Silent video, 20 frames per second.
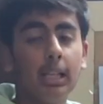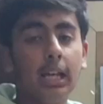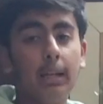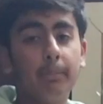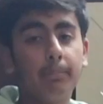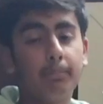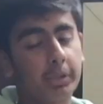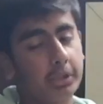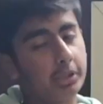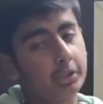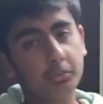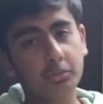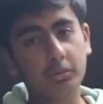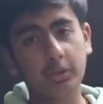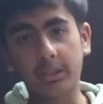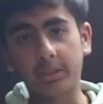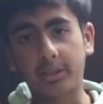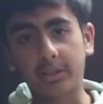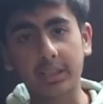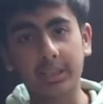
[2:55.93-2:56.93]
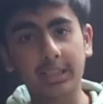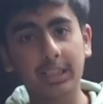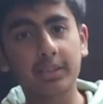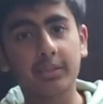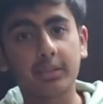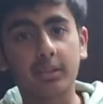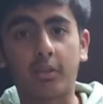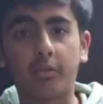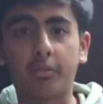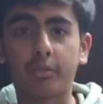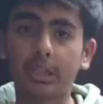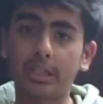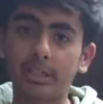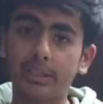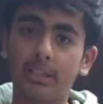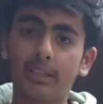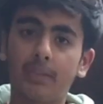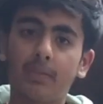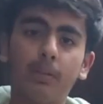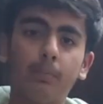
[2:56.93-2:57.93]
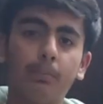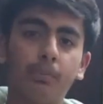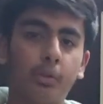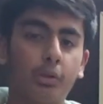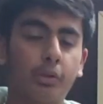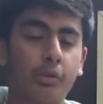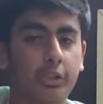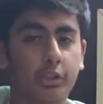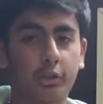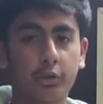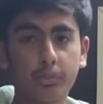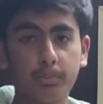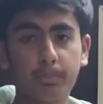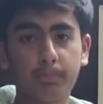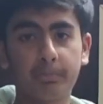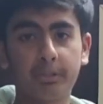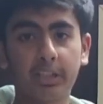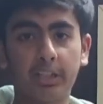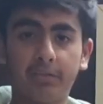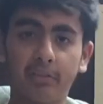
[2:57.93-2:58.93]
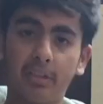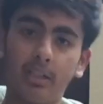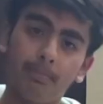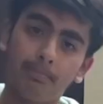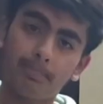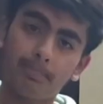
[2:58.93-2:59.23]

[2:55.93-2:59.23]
and produce a ringing sound, then they will break into several